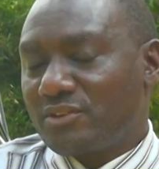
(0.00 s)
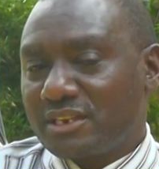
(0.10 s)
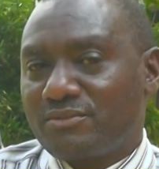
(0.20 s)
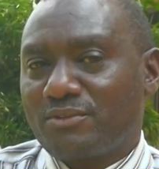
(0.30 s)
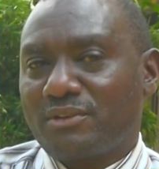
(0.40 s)

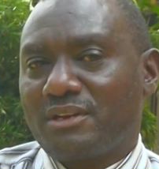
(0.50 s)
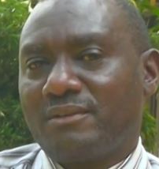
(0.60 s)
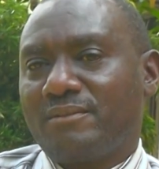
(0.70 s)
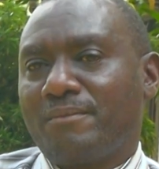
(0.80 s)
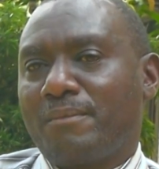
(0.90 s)
grateful,
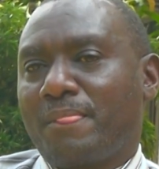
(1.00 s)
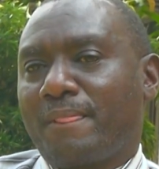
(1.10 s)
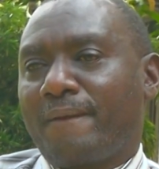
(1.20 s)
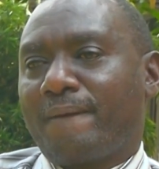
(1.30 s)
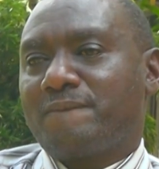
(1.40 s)

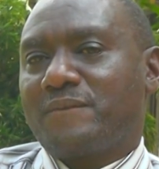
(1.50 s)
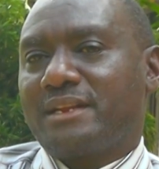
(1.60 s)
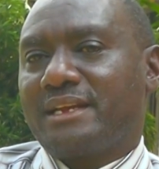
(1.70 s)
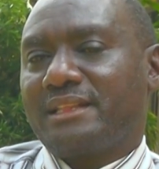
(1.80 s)
and I